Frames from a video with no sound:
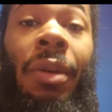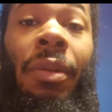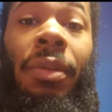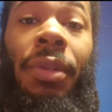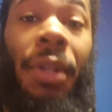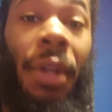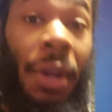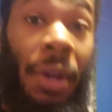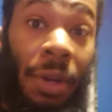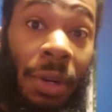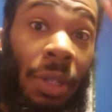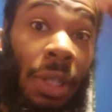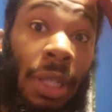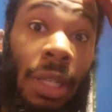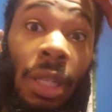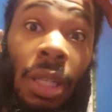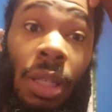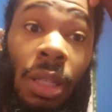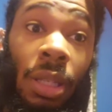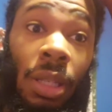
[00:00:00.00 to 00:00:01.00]
out
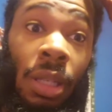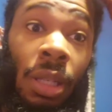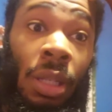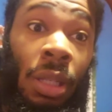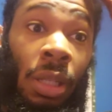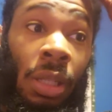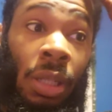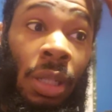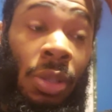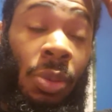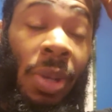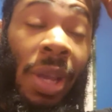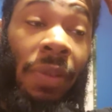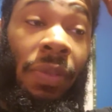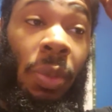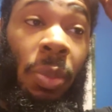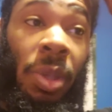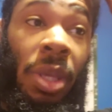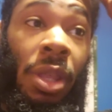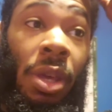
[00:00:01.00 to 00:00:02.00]
early because we
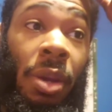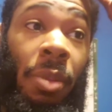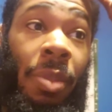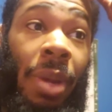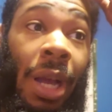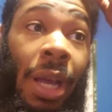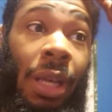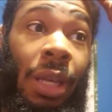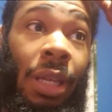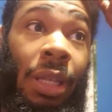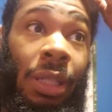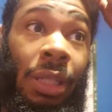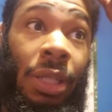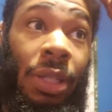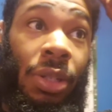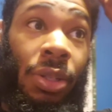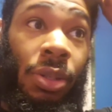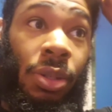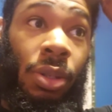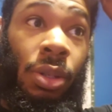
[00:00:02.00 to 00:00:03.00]
have to be there by at
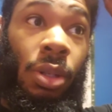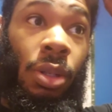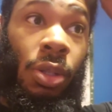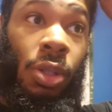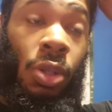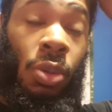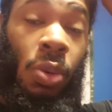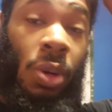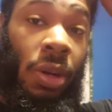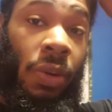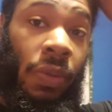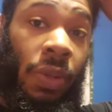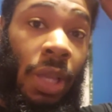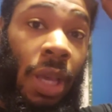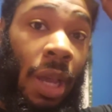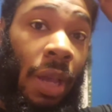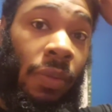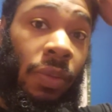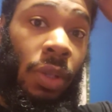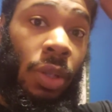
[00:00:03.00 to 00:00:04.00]
least 12 in
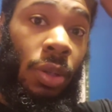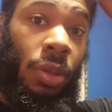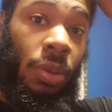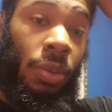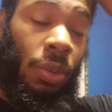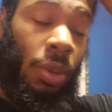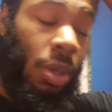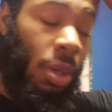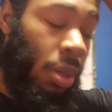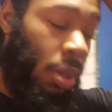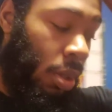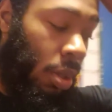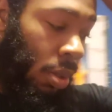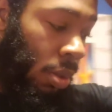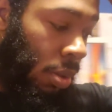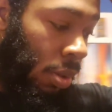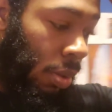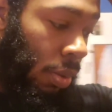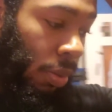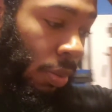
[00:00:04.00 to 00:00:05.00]
the afternoon.
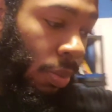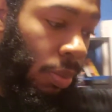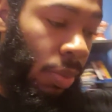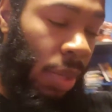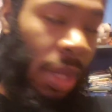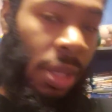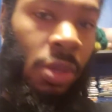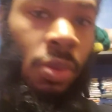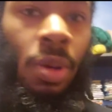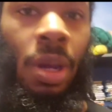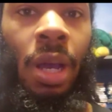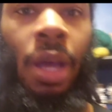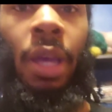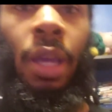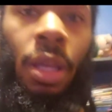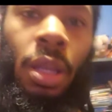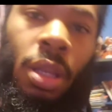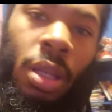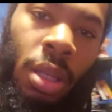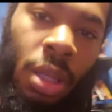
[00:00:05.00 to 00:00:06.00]
So that's
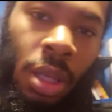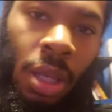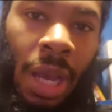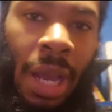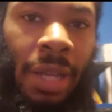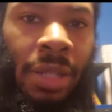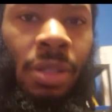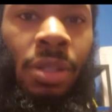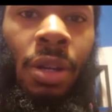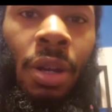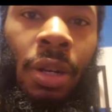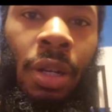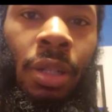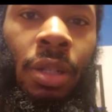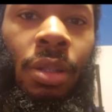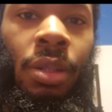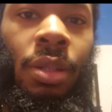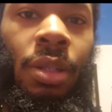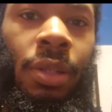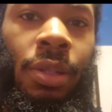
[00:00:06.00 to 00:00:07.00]
why I started
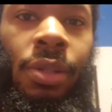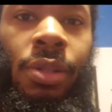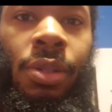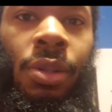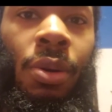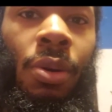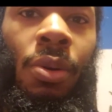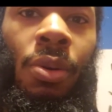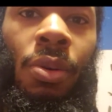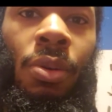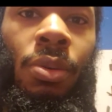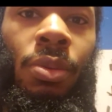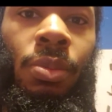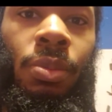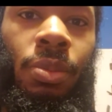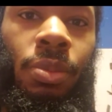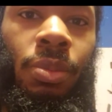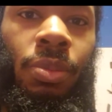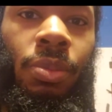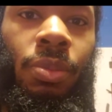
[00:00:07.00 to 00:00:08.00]
this whole
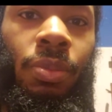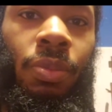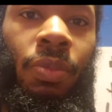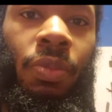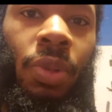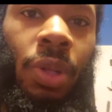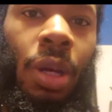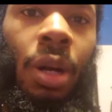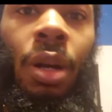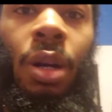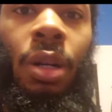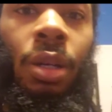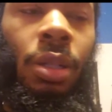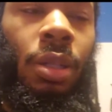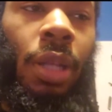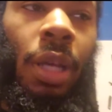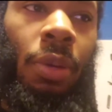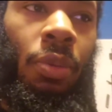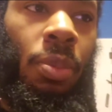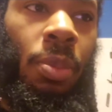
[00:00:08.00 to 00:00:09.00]
blog
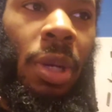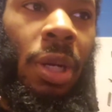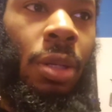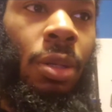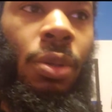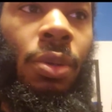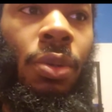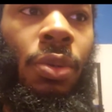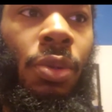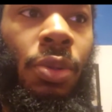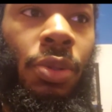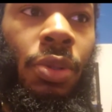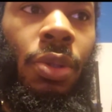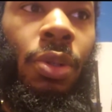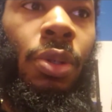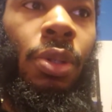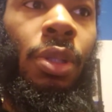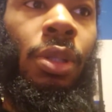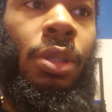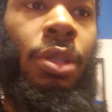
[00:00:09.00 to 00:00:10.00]
like with my clothes
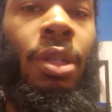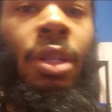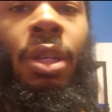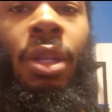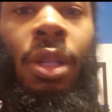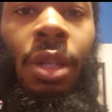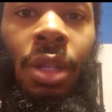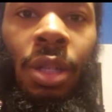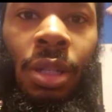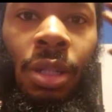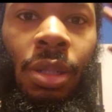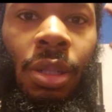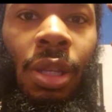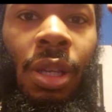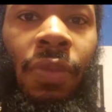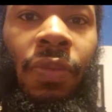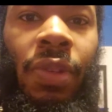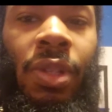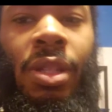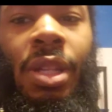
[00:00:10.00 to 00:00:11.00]
on and
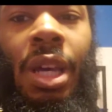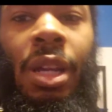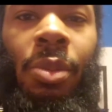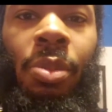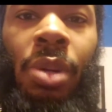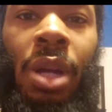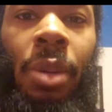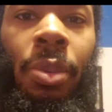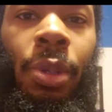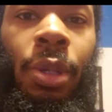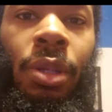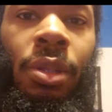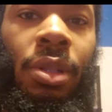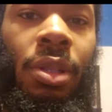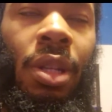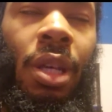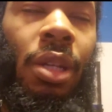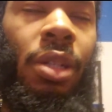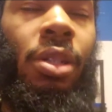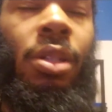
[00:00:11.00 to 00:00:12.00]
if it's not a proper
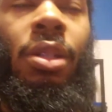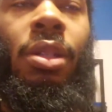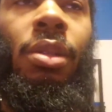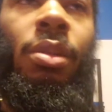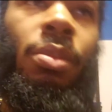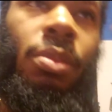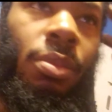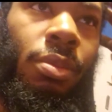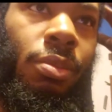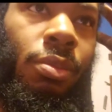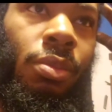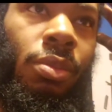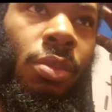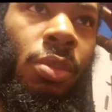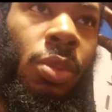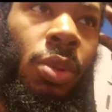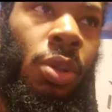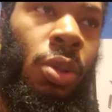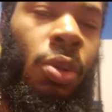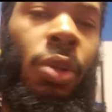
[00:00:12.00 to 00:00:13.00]
introduction
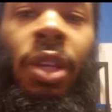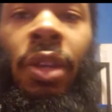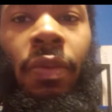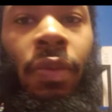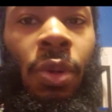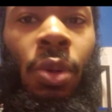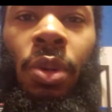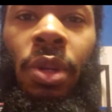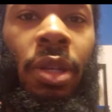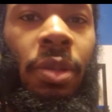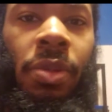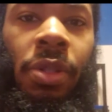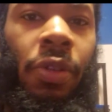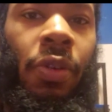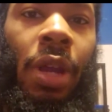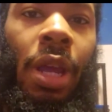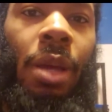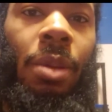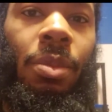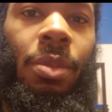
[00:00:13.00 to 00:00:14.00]
who gives who gives a
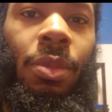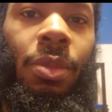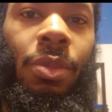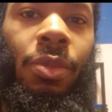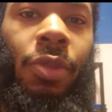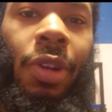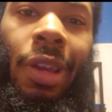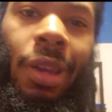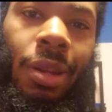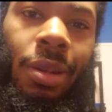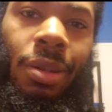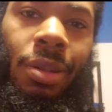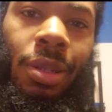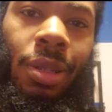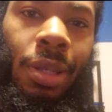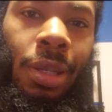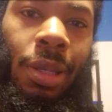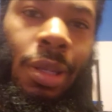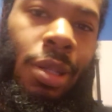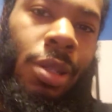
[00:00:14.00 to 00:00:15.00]
crap right
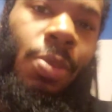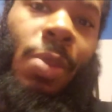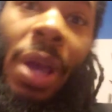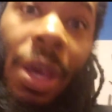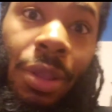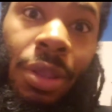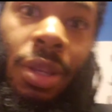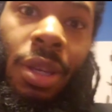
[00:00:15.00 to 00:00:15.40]
it's my